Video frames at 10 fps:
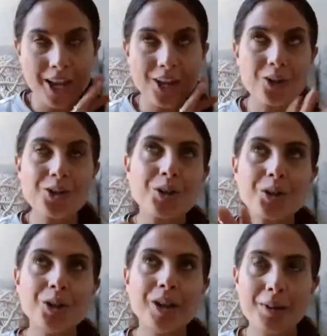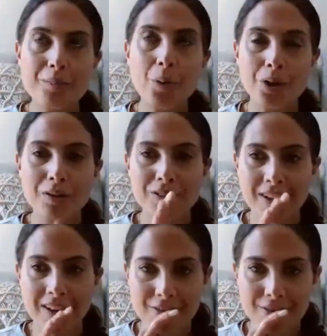Inner Circle and Portal of
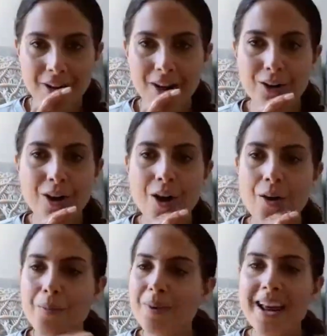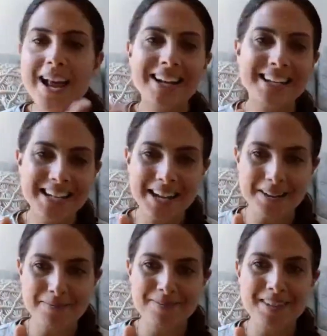Love are open
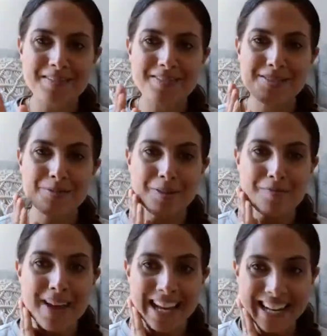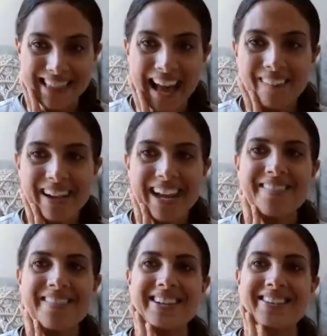anytime. We've made it that way.
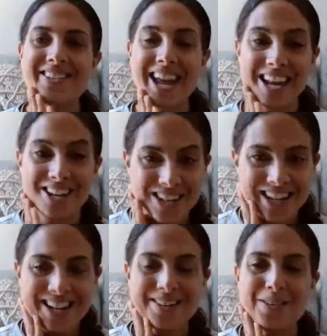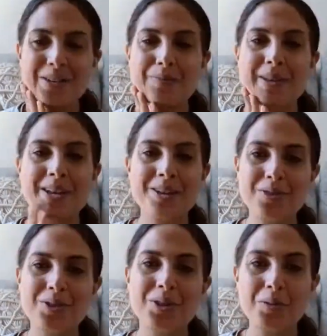We changed it. It used to be Inner
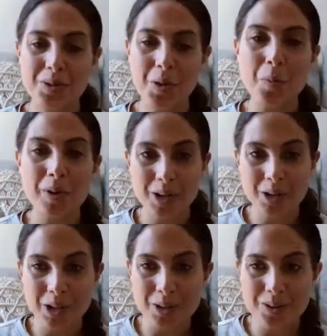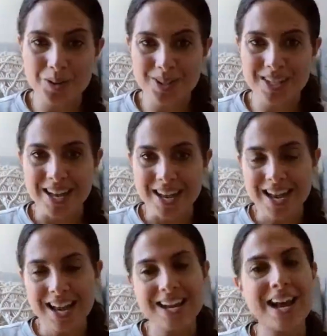Circle was open and closed,
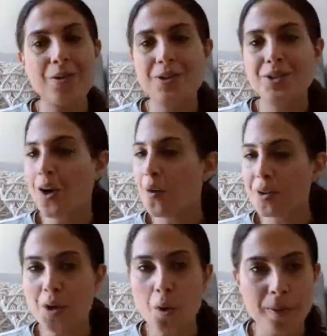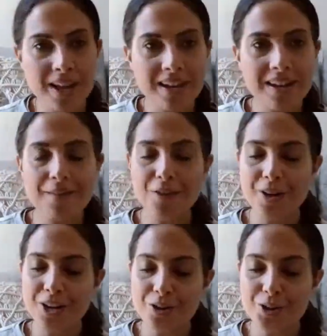and now it's always open. For
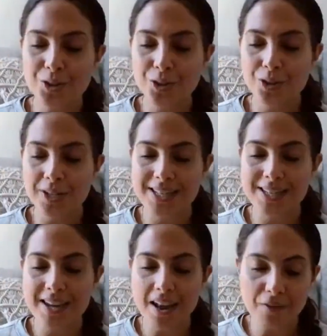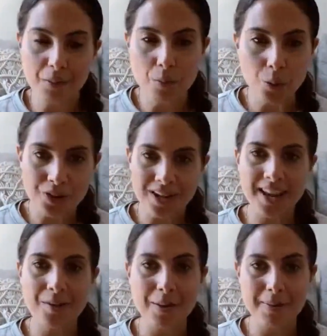Inner Circle, it's never more than
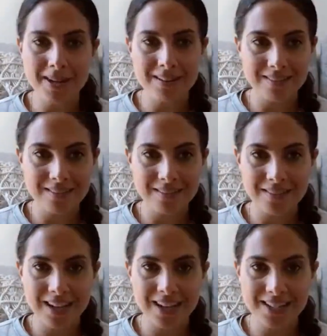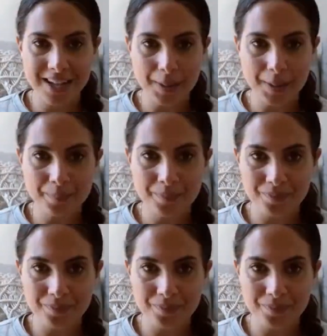8 women at a time.